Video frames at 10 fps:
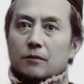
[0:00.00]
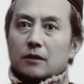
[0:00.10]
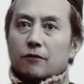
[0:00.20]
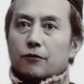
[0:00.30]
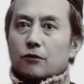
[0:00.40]

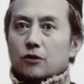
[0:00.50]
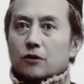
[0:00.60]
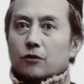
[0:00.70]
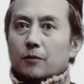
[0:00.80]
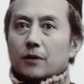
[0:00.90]

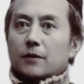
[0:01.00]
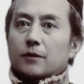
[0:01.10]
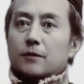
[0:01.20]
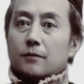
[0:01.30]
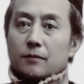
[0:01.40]
Confucius
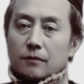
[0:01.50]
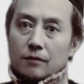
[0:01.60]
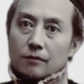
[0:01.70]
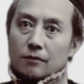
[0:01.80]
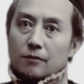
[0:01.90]
remarked,
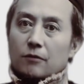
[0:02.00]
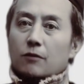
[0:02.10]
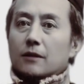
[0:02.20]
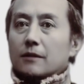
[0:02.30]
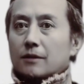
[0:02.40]
A
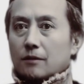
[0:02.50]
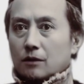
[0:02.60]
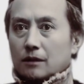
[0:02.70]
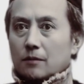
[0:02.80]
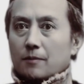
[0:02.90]
wise
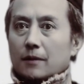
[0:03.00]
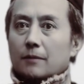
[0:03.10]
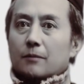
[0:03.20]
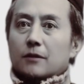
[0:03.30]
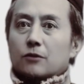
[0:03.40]
and good
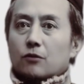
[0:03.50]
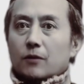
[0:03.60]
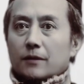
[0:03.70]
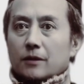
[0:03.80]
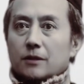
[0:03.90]
man makes
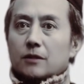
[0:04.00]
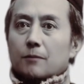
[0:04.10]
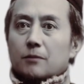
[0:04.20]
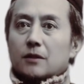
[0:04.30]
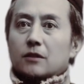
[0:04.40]
right the
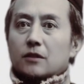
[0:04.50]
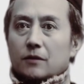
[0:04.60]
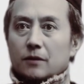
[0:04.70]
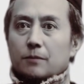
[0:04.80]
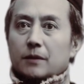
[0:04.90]
substance
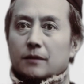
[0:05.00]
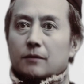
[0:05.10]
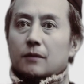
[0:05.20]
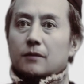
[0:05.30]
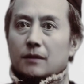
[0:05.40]
of his
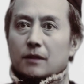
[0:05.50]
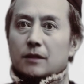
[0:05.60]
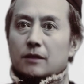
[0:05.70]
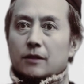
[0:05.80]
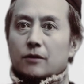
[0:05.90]
being.
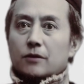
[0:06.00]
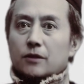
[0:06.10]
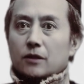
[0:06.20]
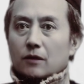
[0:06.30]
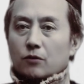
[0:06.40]
He carries
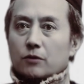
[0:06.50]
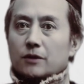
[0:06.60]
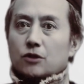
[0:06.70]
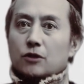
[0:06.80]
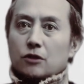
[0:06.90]
it out
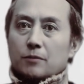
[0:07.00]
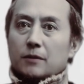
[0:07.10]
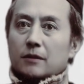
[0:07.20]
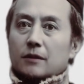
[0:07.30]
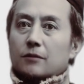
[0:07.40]
with
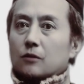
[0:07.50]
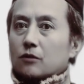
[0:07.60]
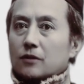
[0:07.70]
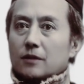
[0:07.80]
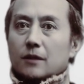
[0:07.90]
judgment and
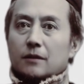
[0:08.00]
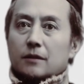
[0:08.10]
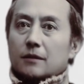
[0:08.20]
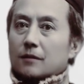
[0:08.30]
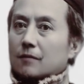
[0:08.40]
good
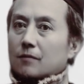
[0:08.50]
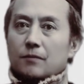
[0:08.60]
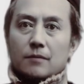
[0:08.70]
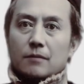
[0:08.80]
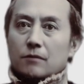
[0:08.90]
sense.
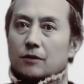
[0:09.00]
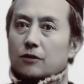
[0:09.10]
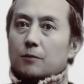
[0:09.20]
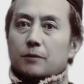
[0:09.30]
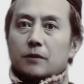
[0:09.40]
He
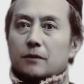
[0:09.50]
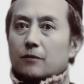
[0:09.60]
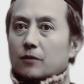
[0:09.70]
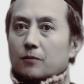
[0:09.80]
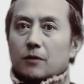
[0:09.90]
speaks
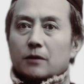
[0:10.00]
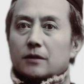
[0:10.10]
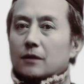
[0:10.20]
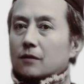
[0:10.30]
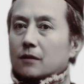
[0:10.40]
it with
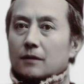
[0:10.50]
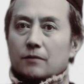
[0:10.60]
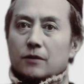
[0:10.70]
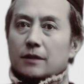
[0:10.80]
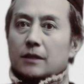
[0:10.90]
modesty,
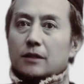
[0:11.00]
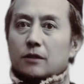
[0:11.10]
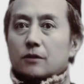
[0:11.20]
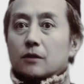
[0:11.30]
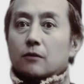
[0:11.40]
and he
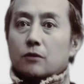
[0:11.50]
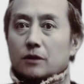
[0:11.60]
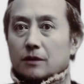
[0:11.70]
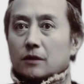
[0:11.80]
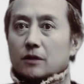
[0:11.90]
attains it with
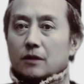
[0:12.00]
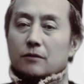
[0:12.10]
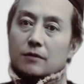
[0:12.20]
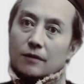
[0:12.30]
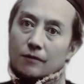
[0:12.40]

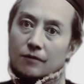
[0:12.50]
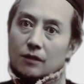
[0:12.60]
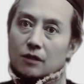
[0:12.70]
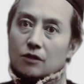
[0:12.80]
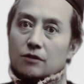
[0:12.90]
sincerity.
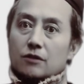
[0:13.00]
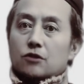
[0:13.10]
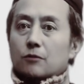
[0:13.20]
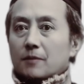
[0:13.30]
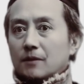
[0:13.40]

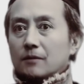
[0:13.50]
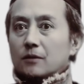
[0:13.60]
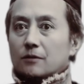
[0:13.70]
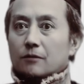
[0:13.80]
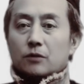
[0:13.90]
Such a
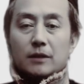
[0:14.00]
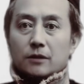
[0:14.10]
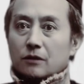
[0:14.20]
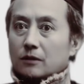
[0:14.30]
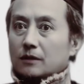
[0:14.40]
man is a really
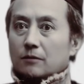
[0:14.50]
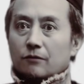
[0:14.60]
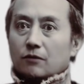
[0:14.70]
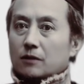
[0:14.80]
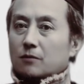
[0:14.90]
good
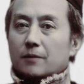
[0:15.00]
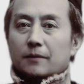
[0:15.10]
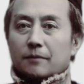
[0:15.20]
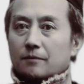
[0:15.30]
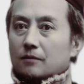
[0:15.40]
and wise man.